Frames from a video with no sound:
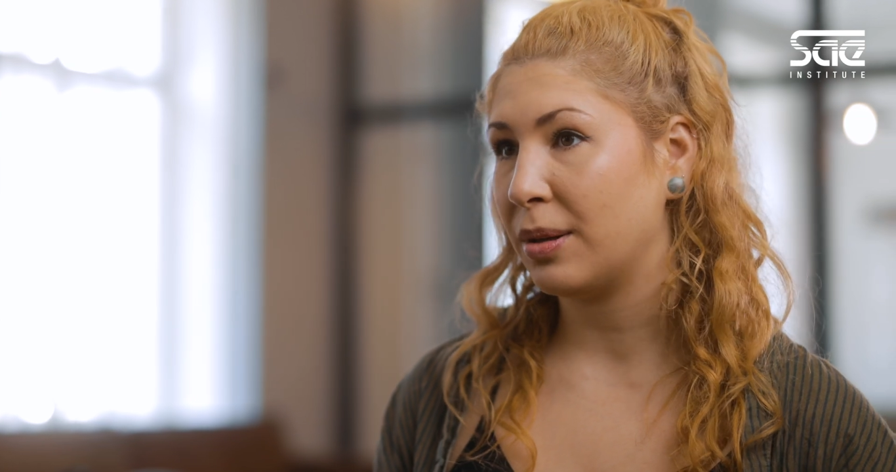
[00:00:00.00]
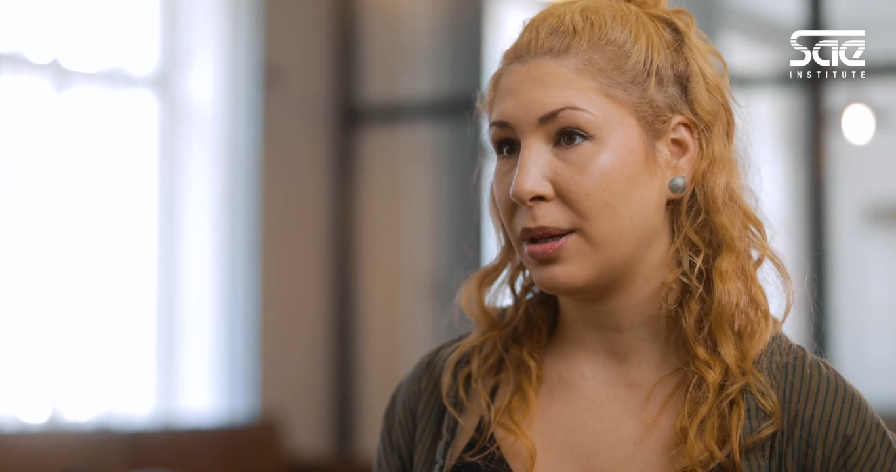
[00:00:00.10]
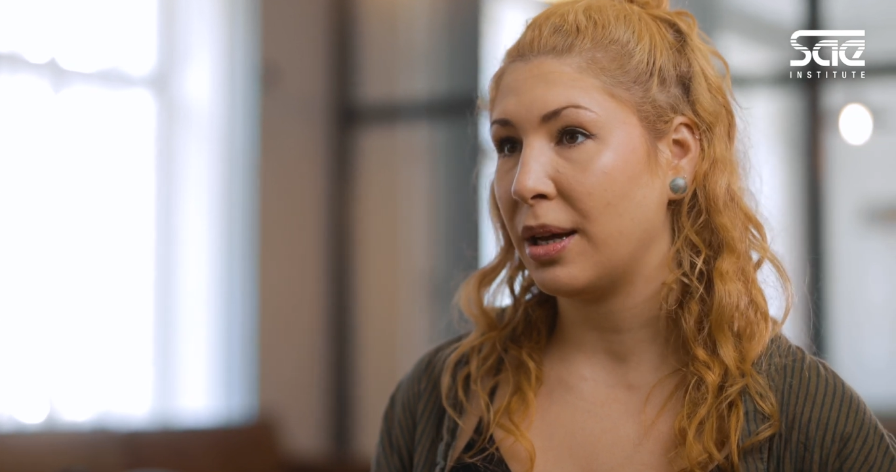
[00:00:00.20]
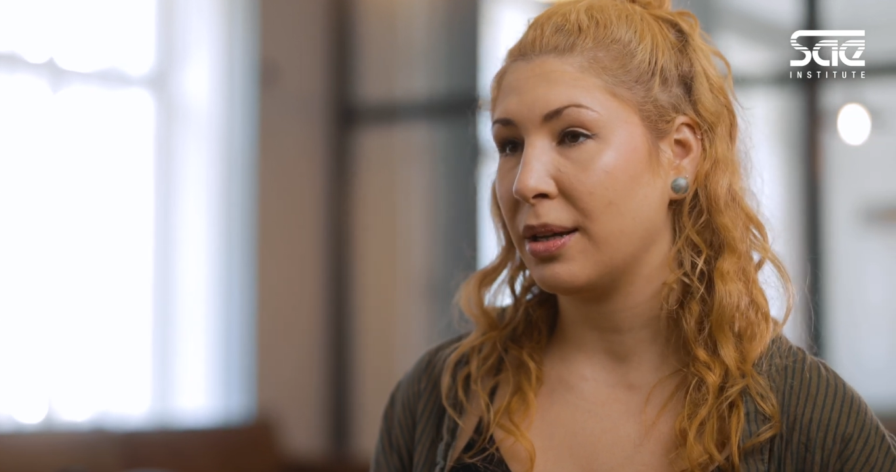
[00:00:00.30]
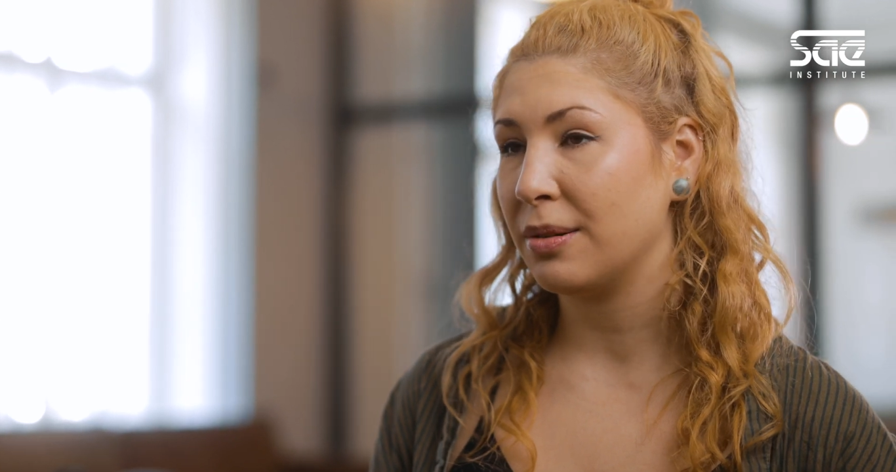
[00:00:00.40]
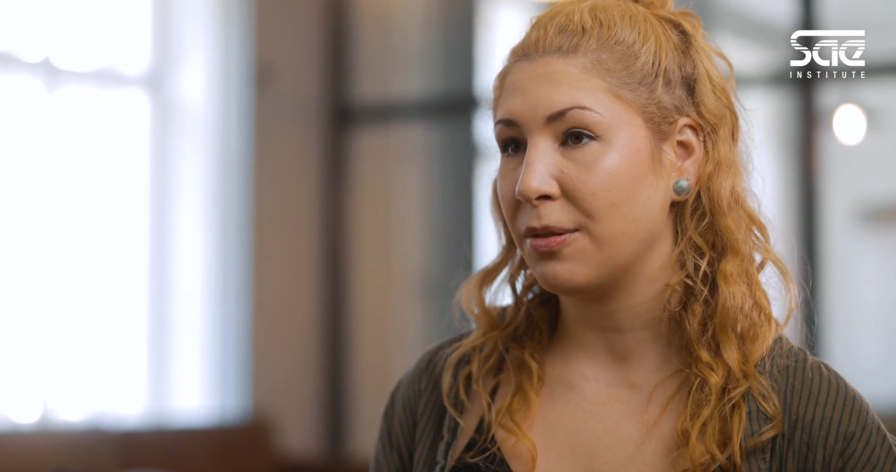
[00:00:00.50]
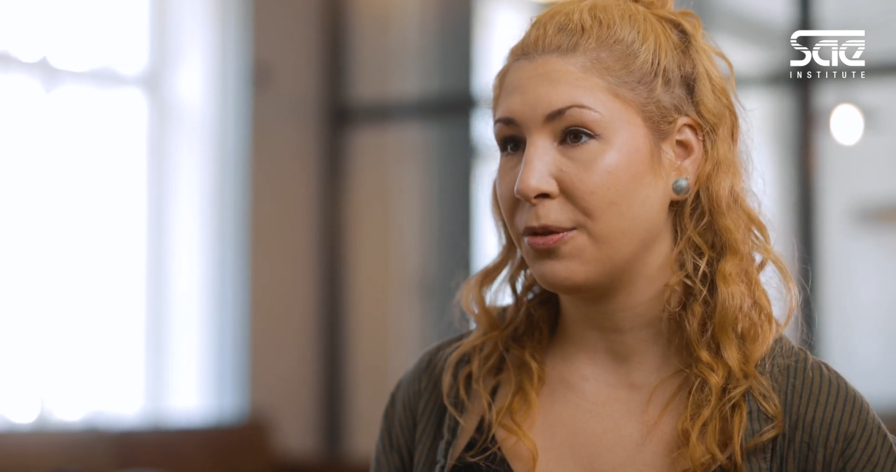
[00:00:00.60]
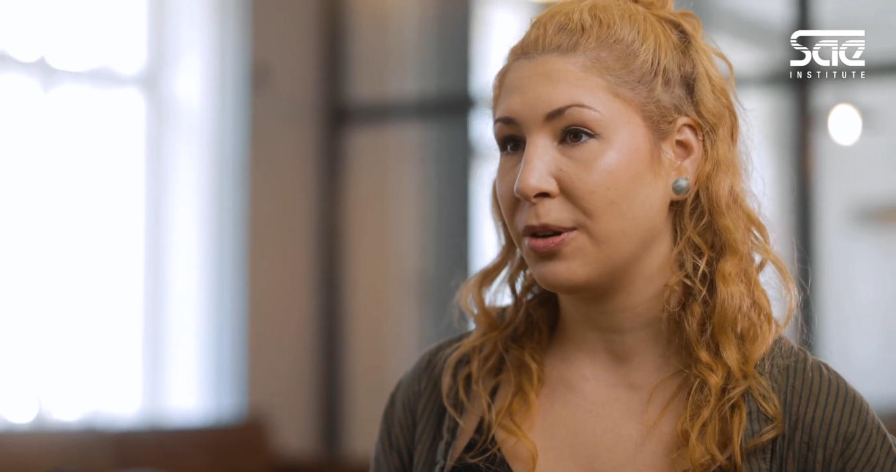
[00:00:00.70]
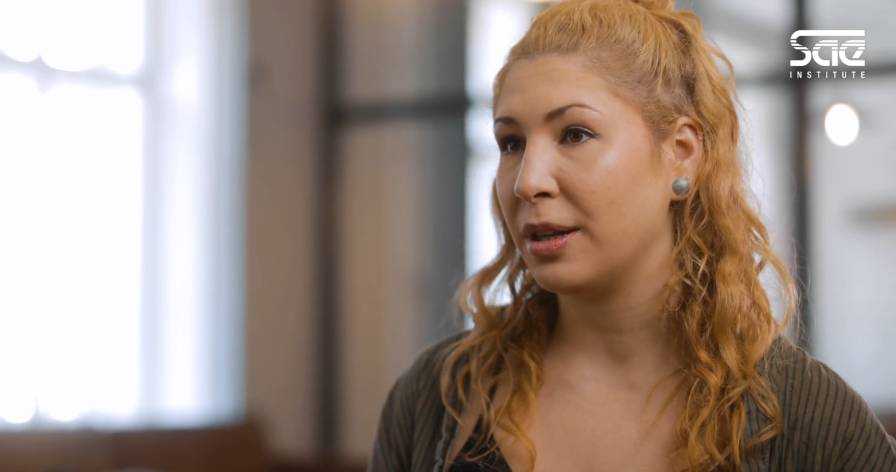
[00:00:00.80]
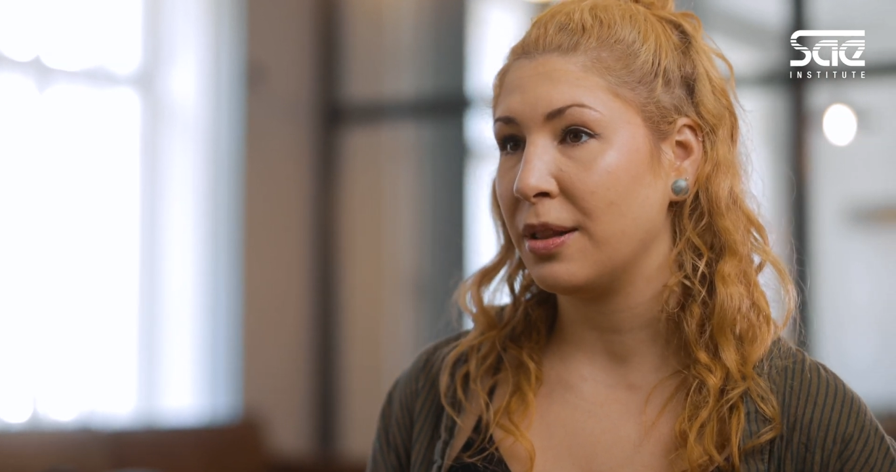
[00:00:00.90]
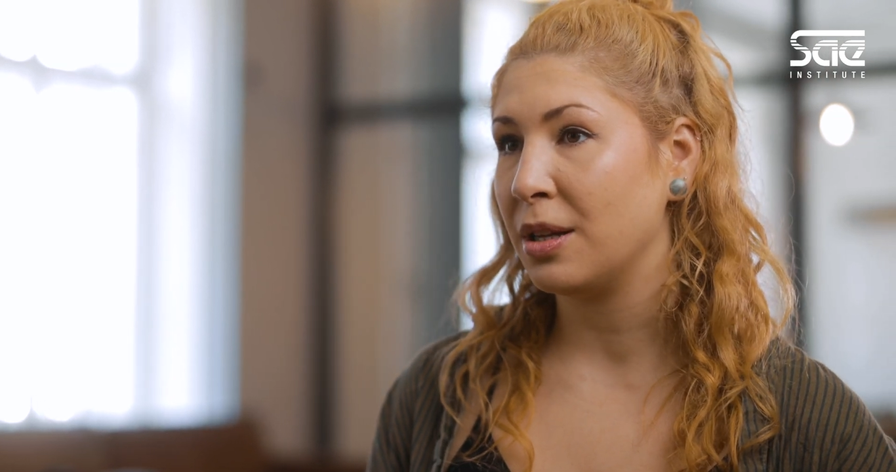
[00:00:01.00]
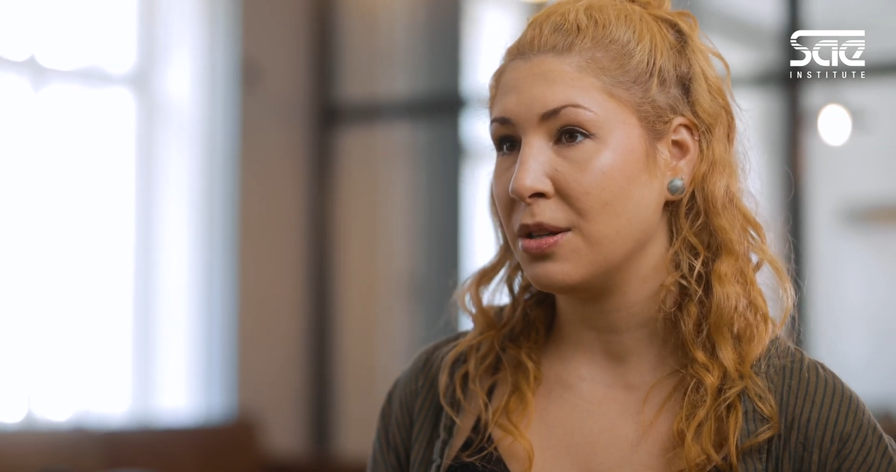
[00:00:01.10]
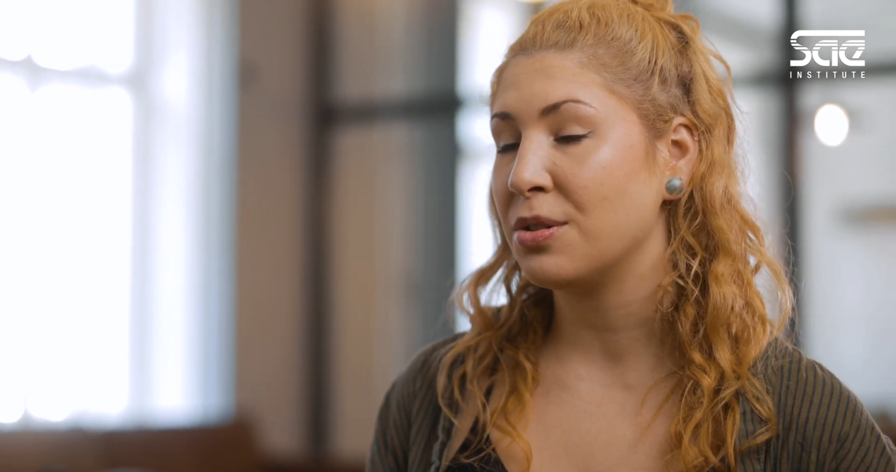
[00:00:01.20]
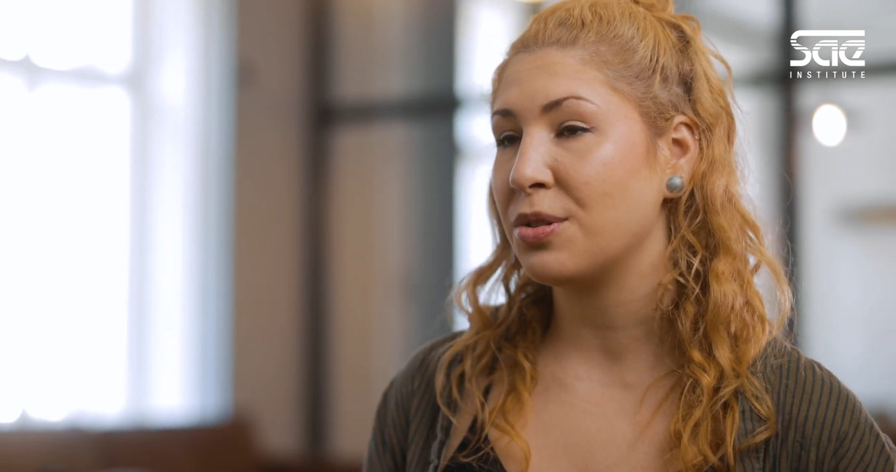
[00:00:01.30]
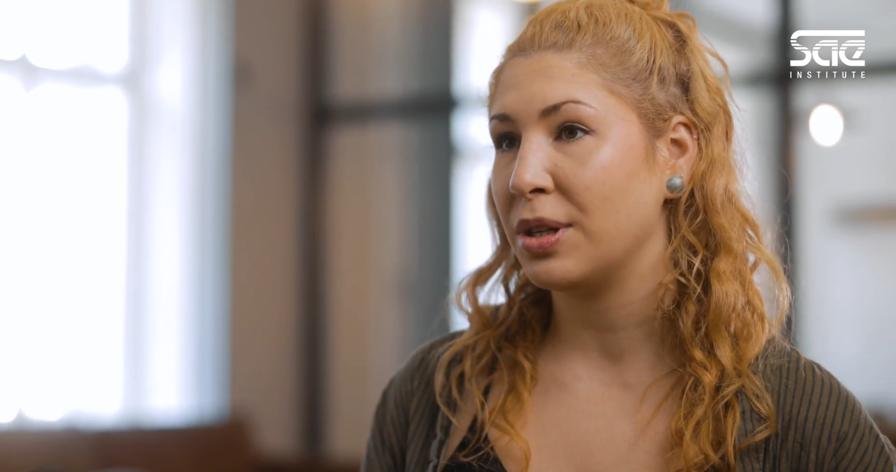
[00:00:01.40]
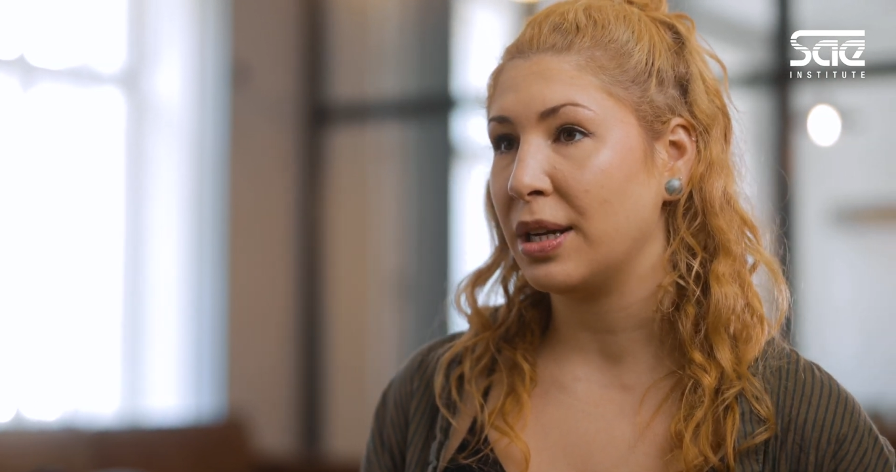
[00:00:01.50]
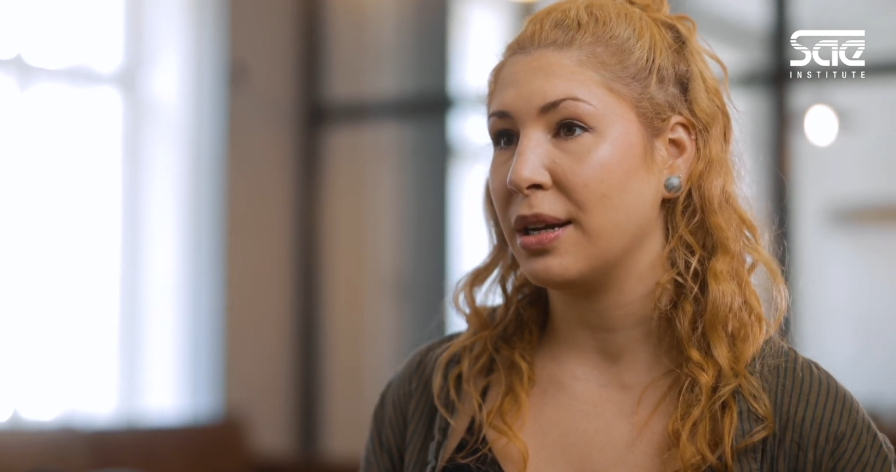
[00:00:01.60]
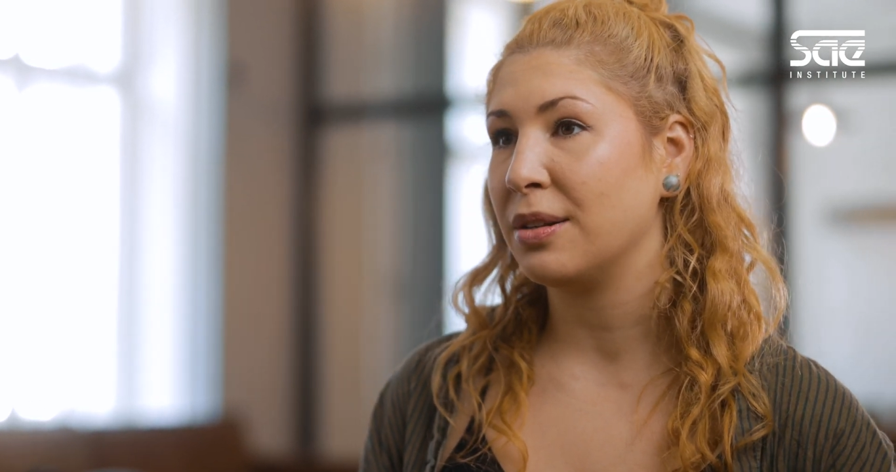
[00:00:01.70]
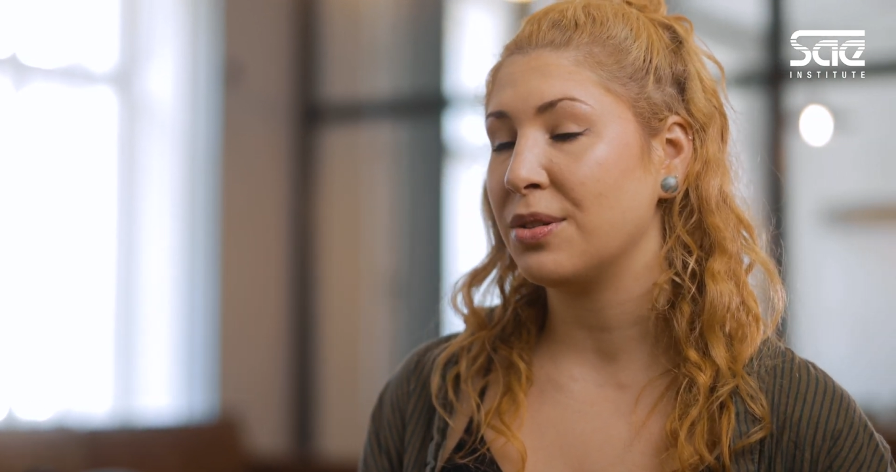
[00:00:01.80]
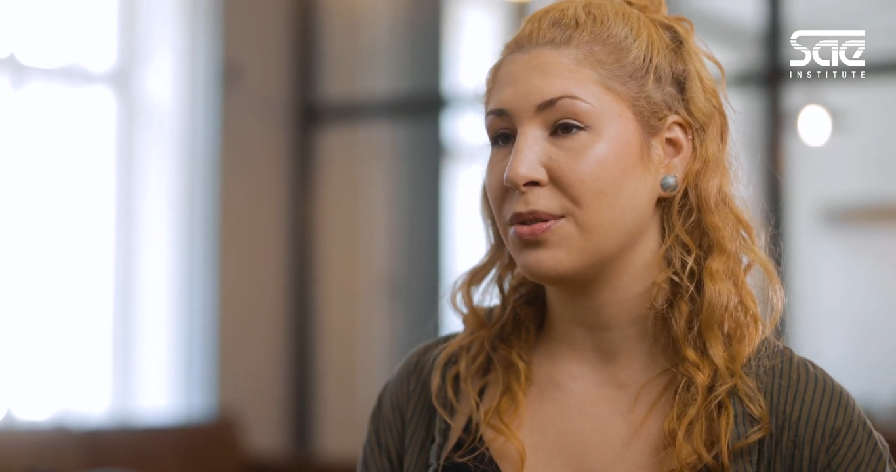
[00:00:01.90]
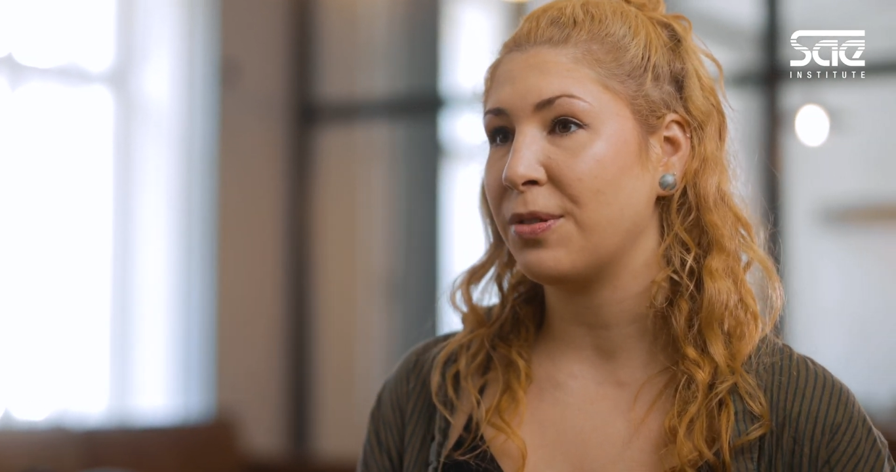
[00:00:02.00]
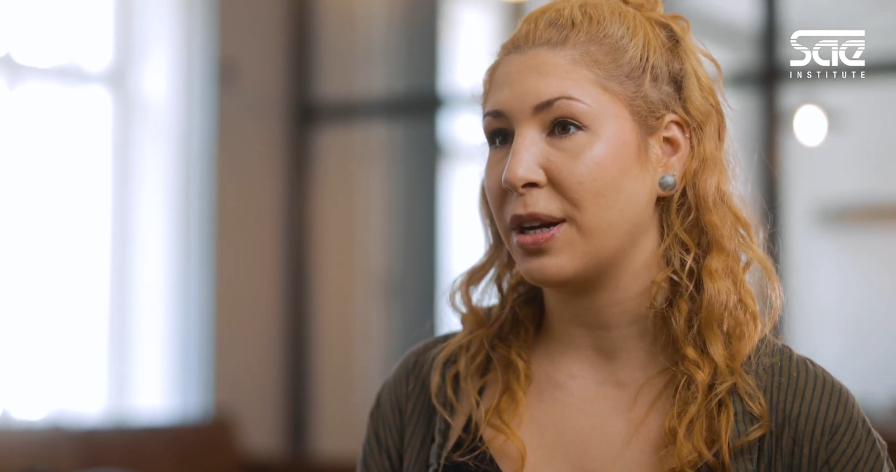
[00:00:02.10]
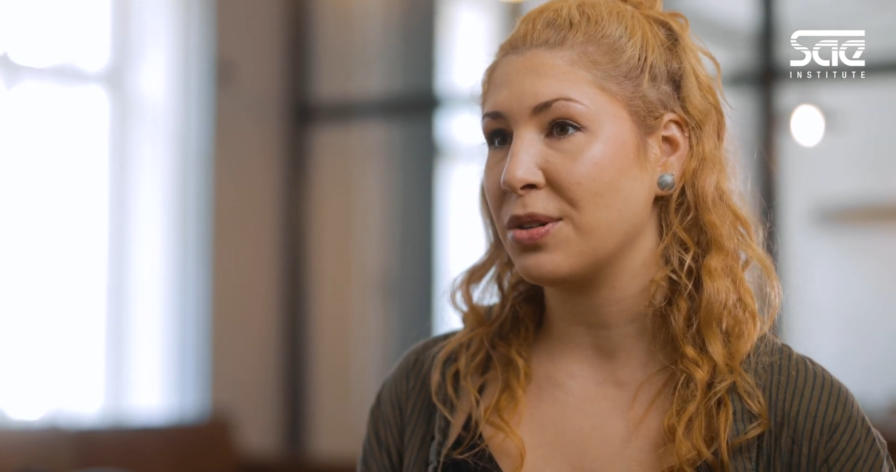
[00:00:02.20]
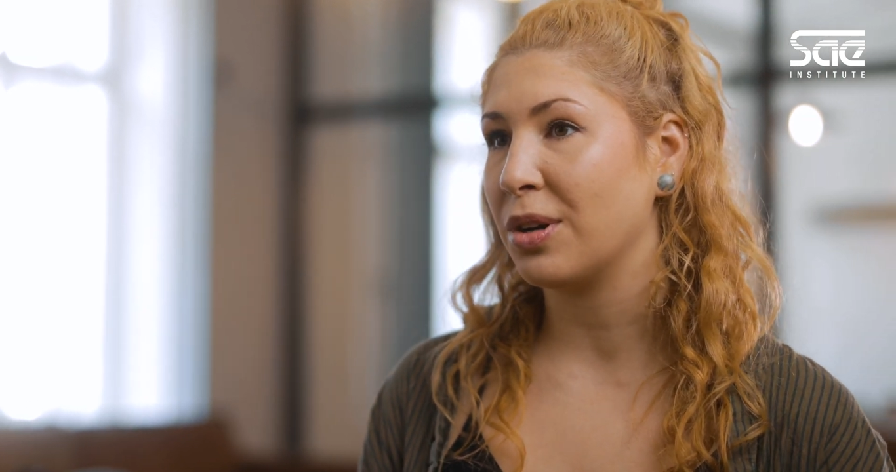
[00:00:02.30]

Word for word: get a foot in the industry and to find